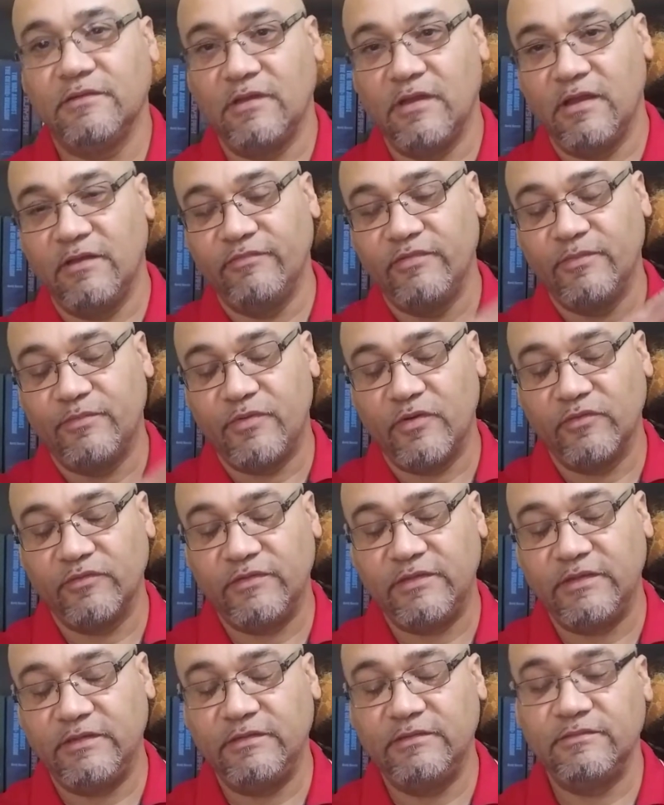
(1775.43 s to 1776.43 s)
of the
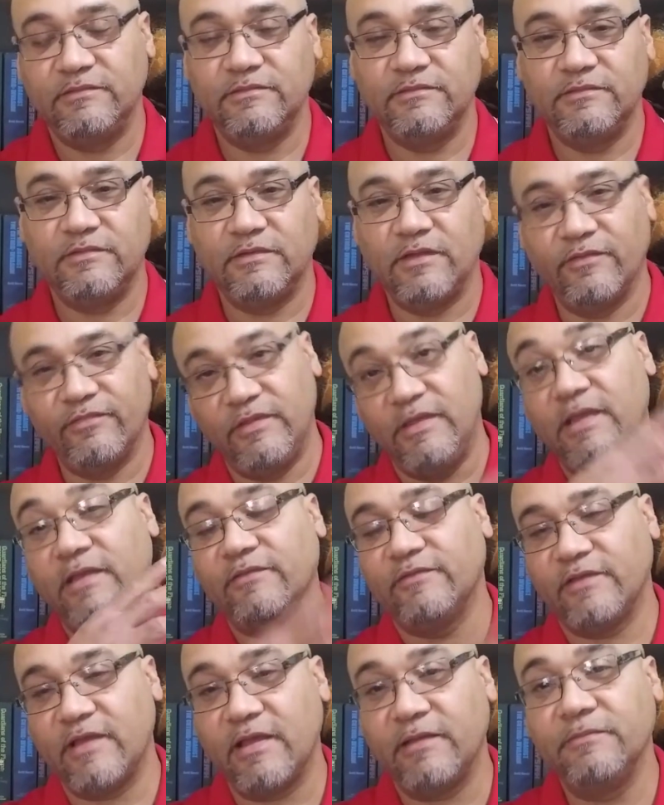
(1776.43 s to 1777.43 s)
protein, of the
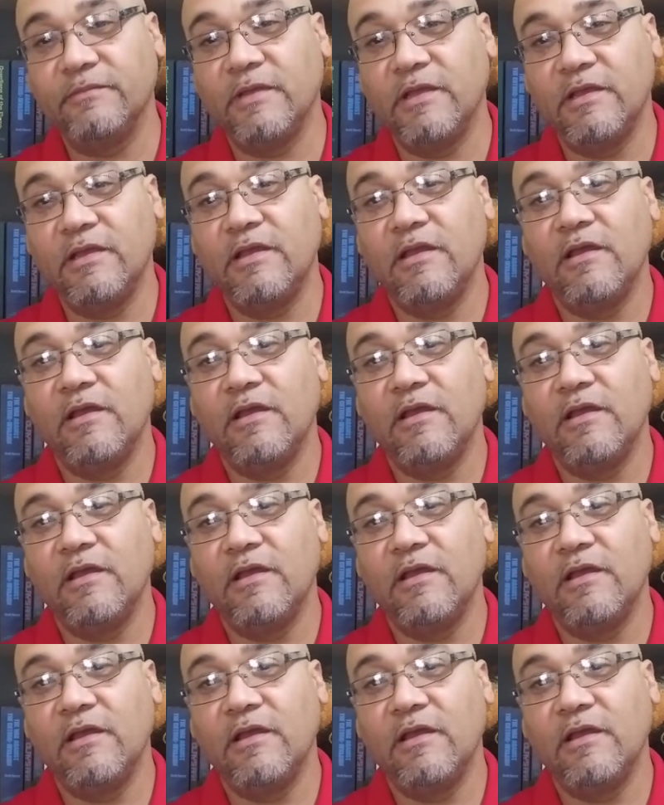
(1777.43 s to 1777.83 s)
enzyme,